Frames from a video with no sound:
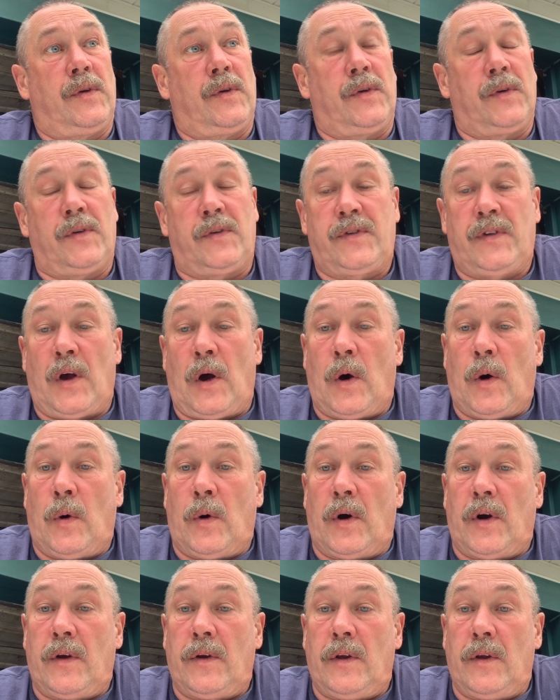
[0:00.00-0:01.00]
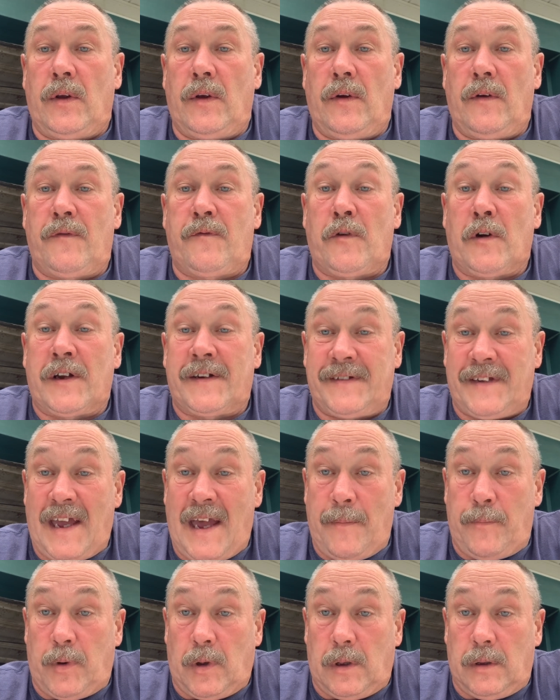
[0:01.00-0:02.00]
So, for
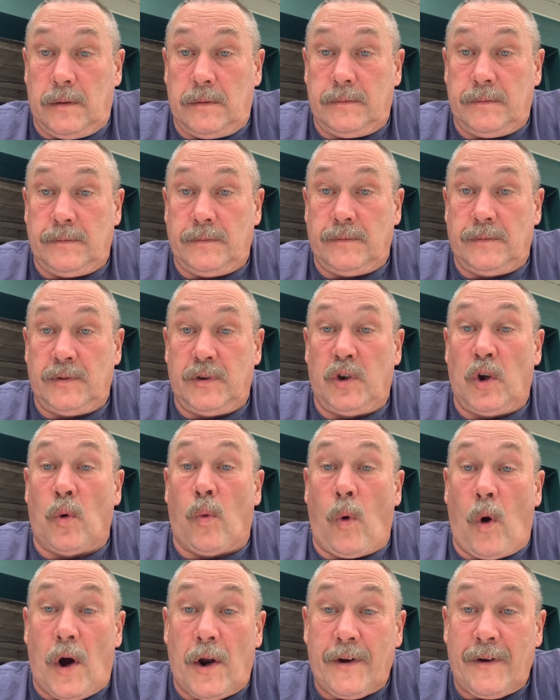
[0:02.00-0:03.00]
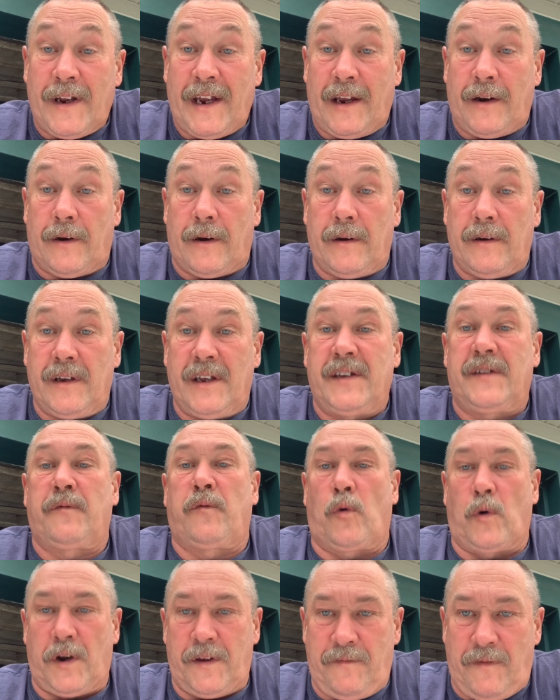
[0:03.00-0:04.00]
example, your water heater is
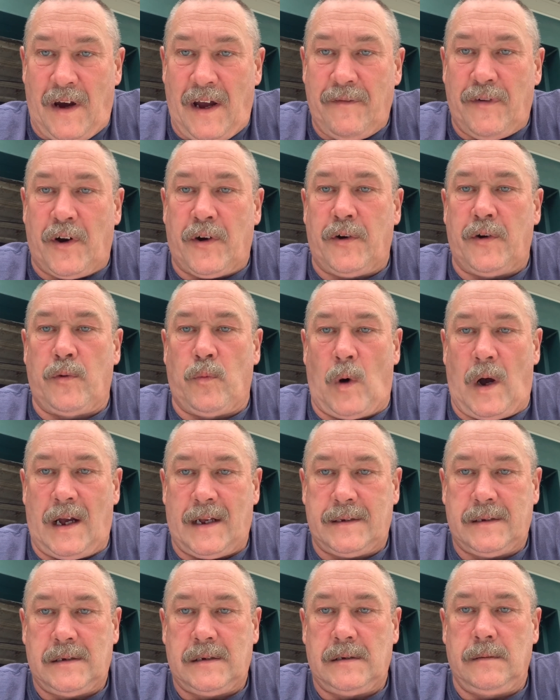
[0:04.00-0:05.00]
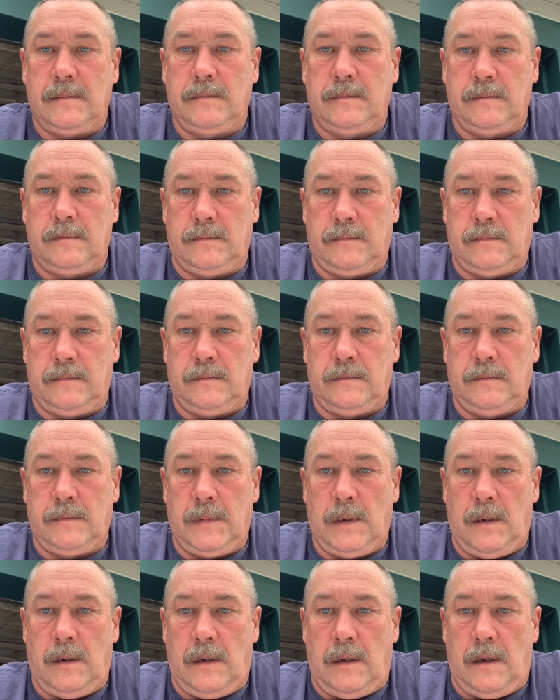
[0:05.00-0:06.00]
4,500 watts
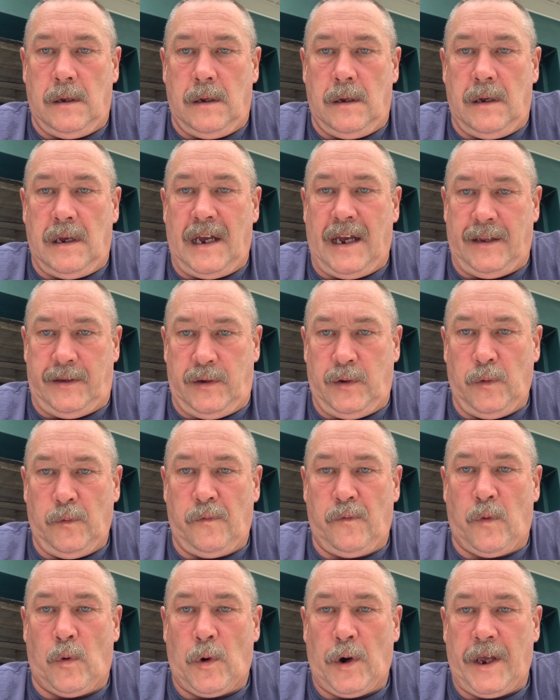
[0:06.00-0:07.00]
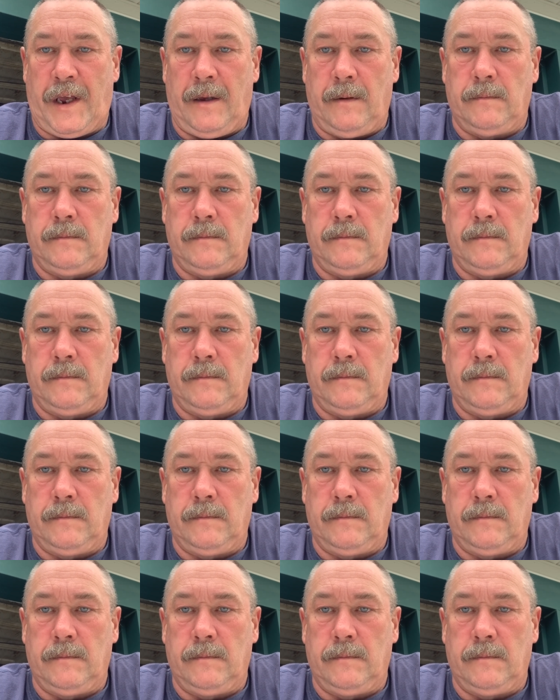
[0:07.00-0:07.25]
at 240.